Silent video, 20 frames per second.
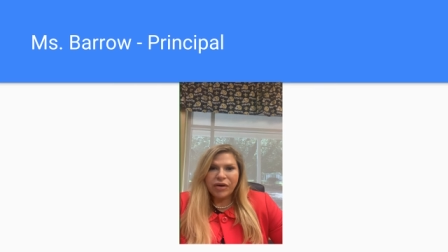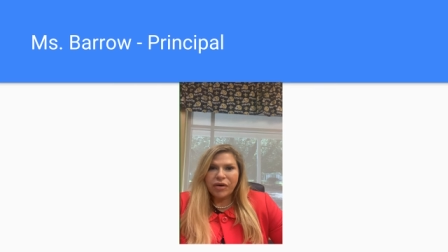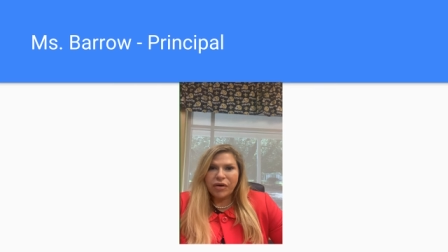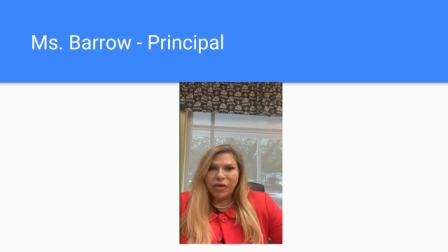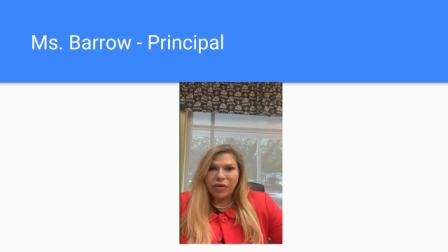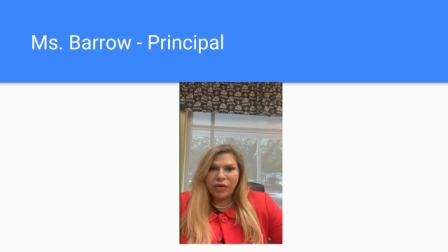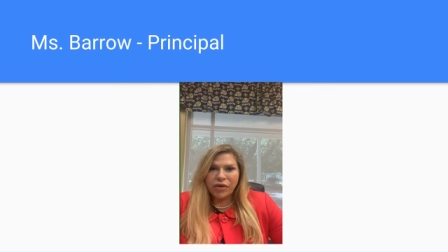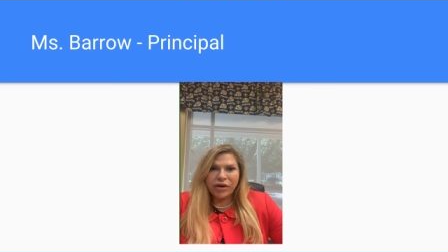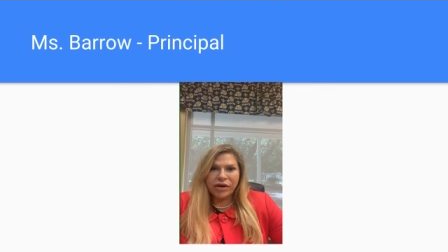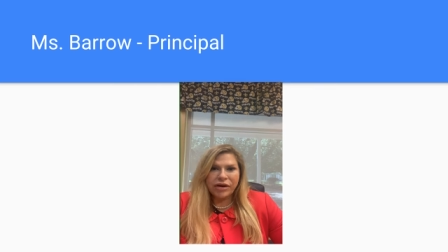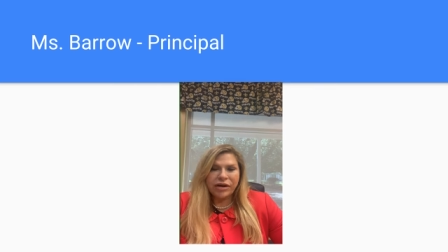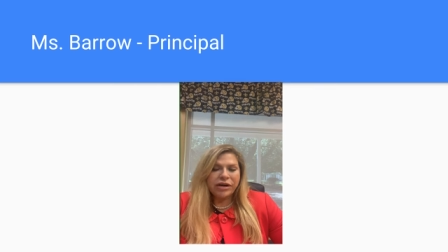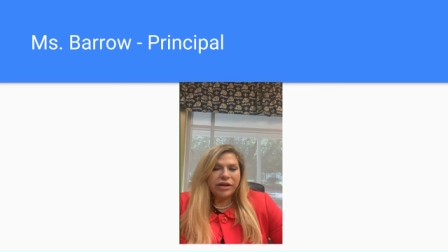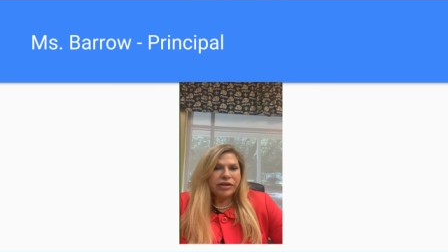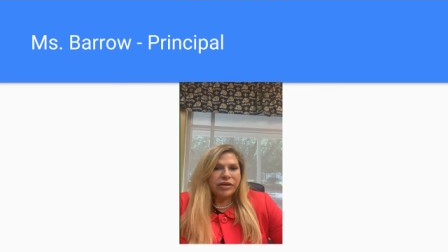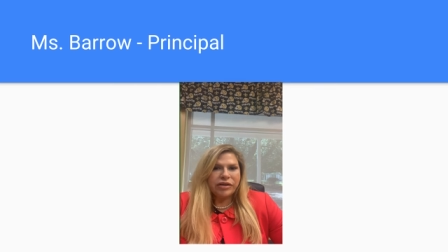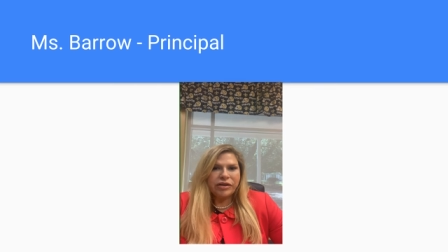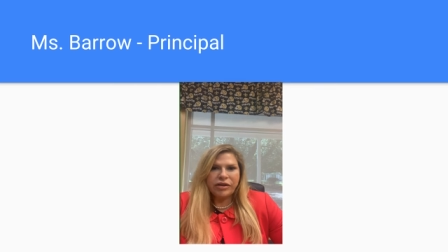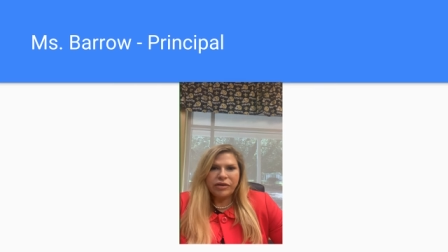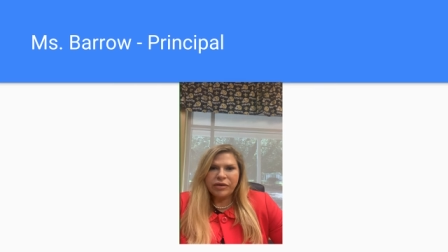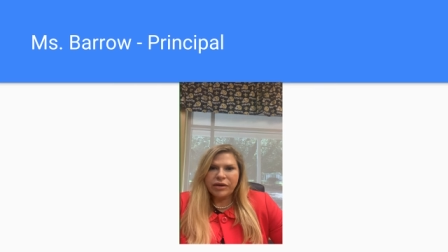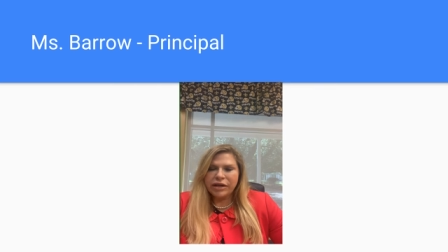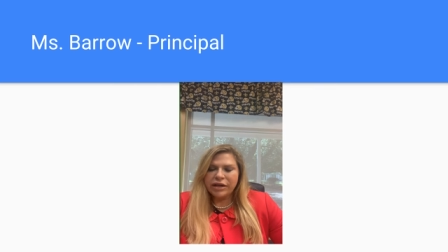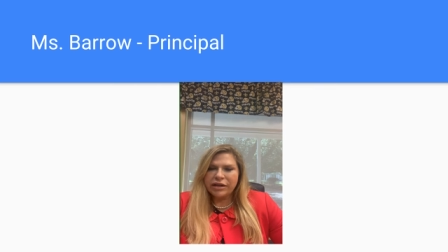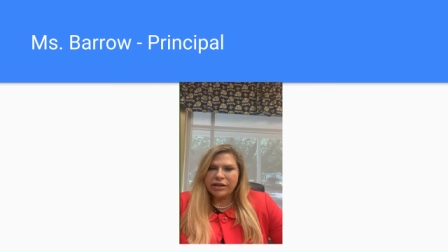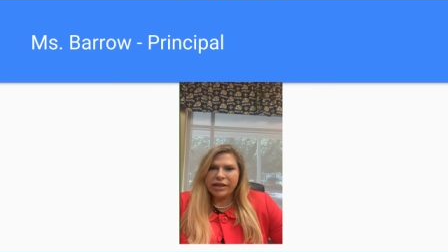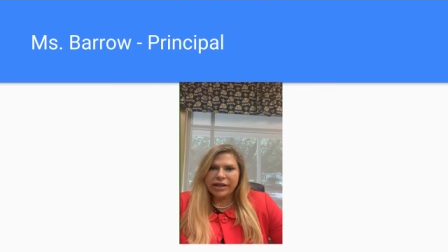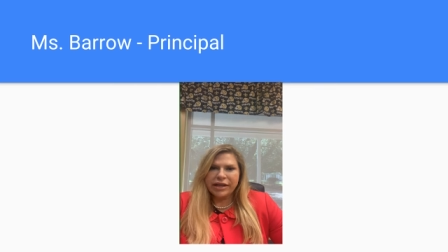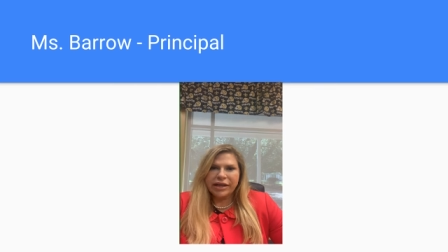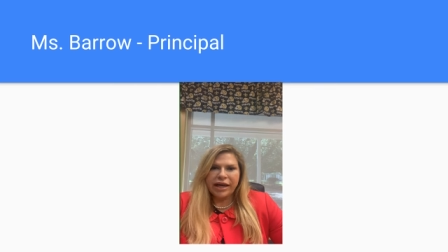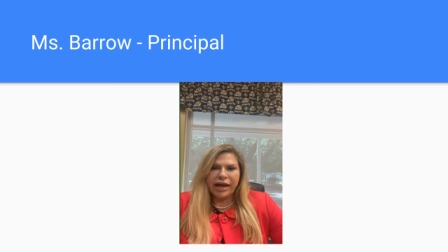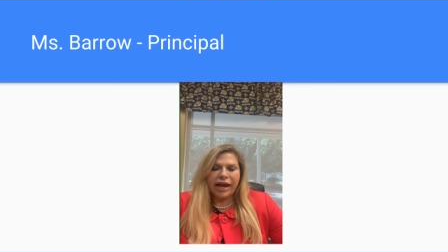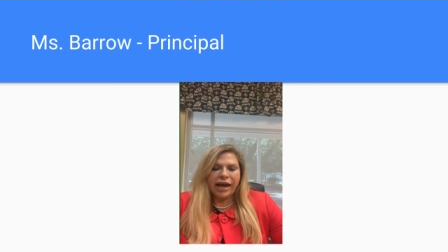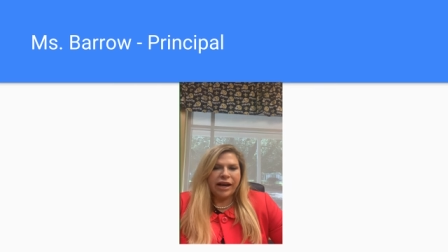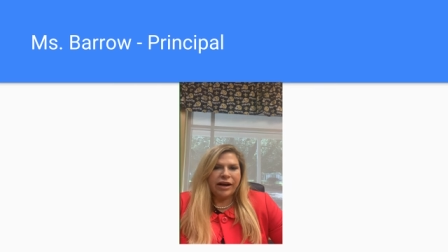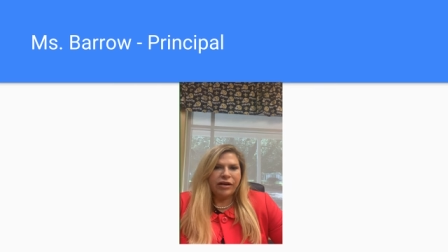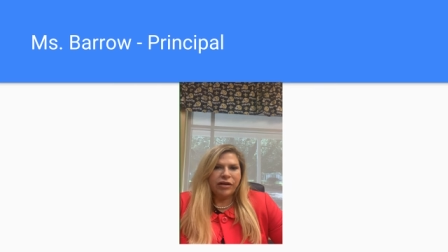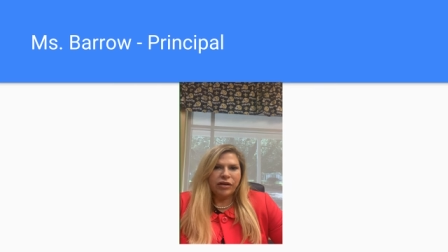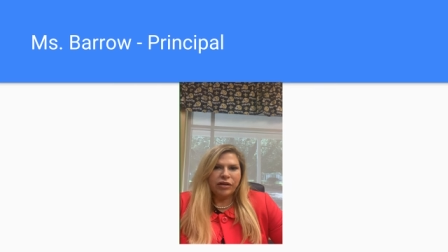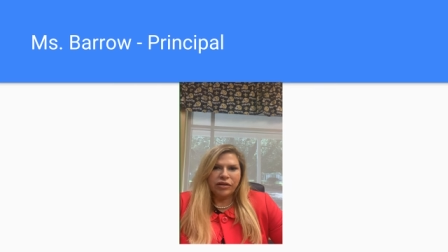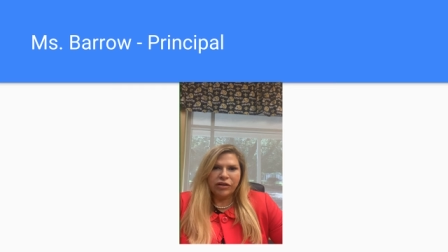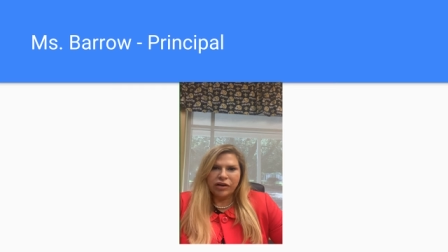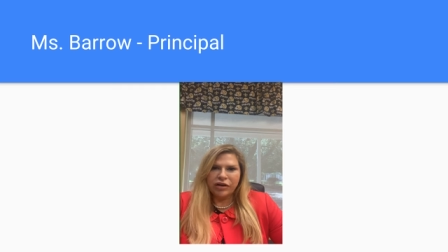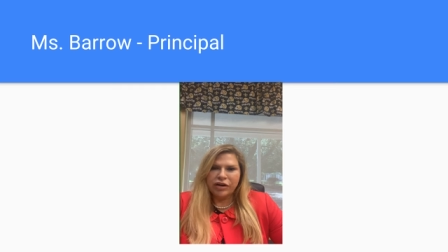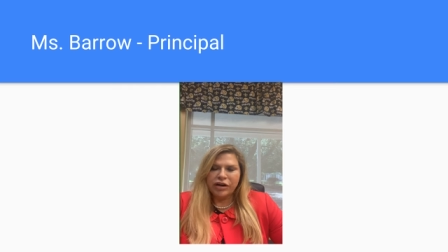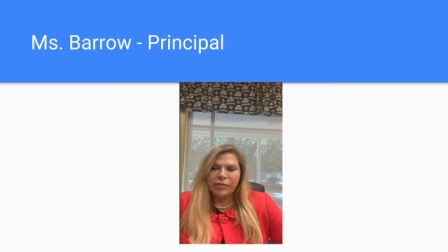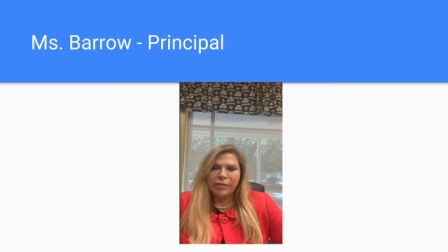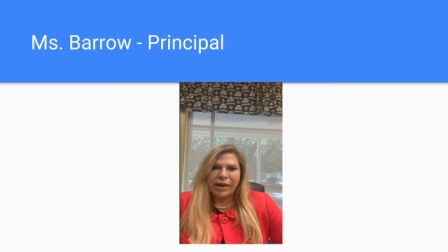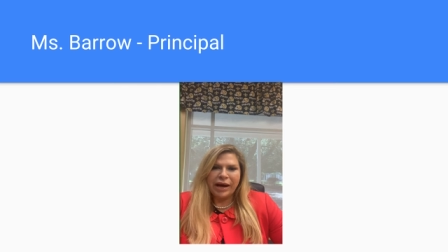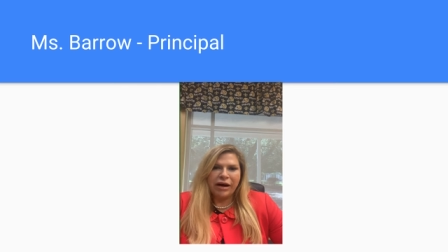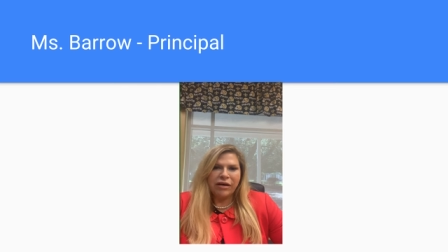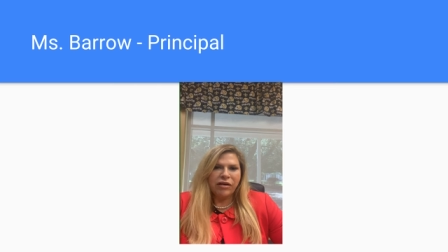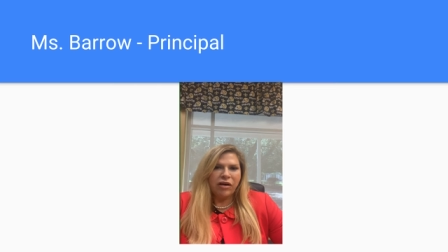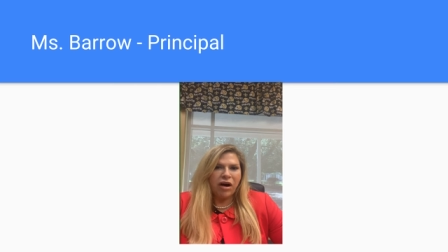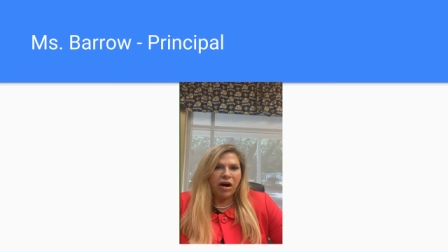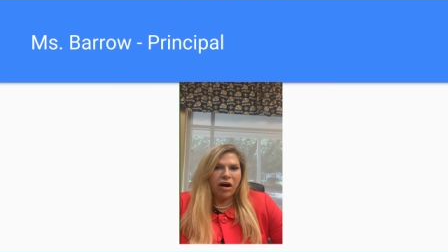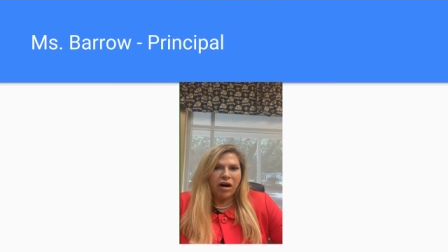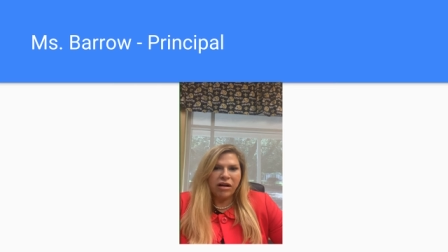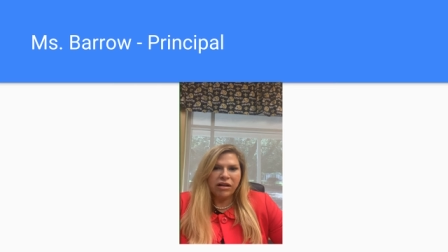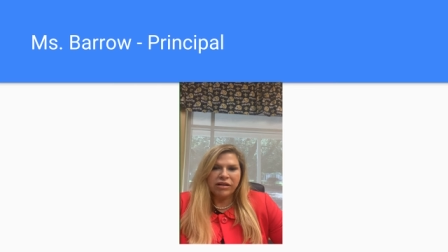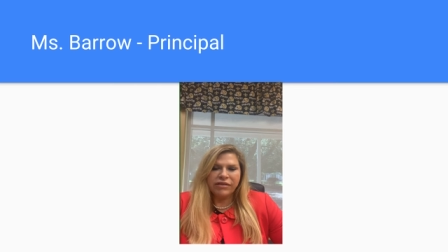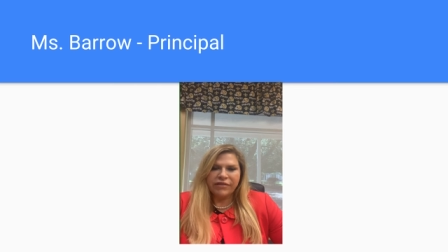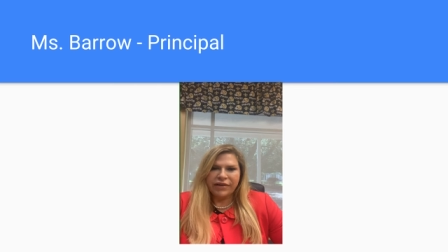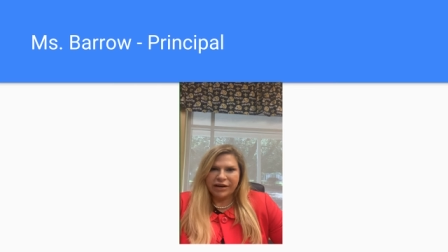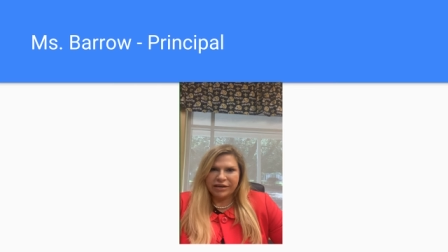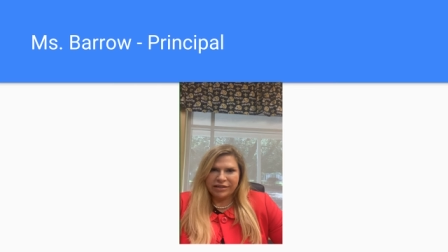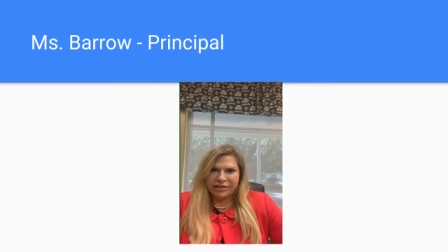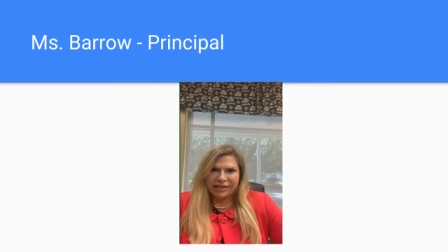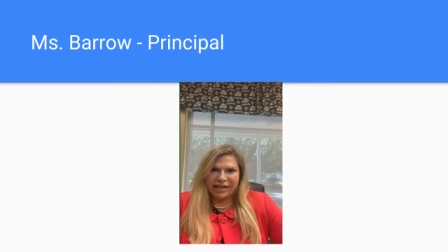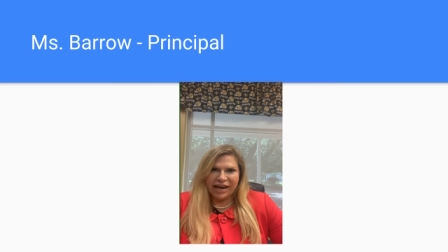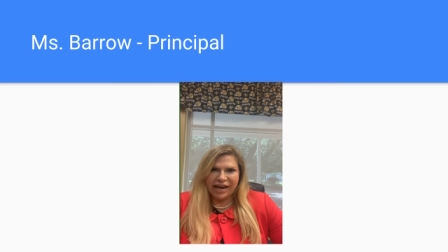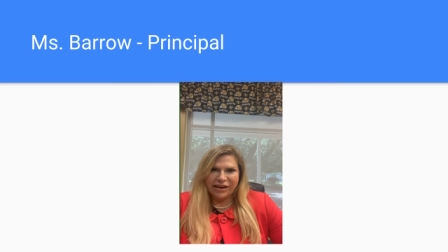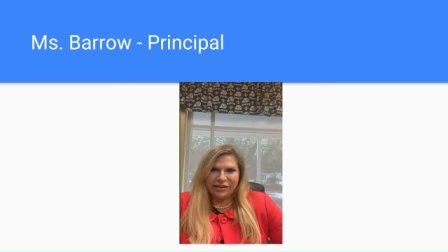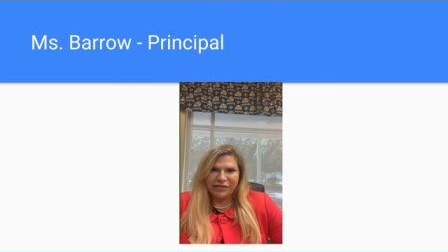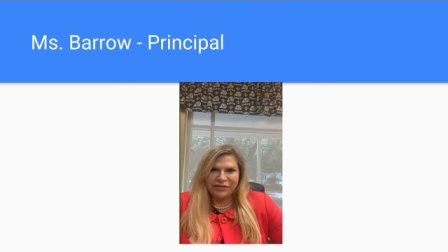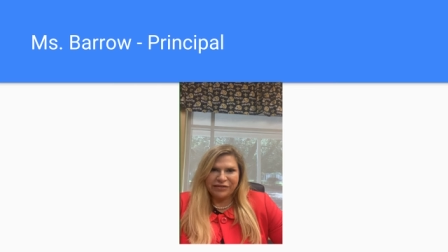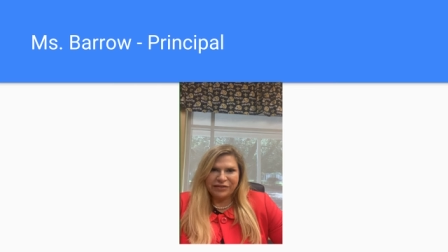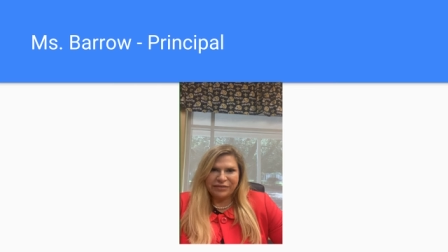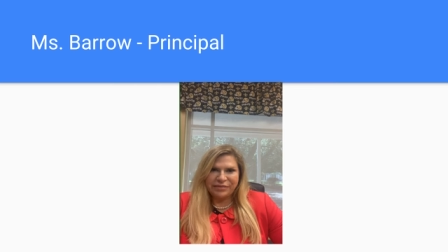or you can click and learn about all of our staff.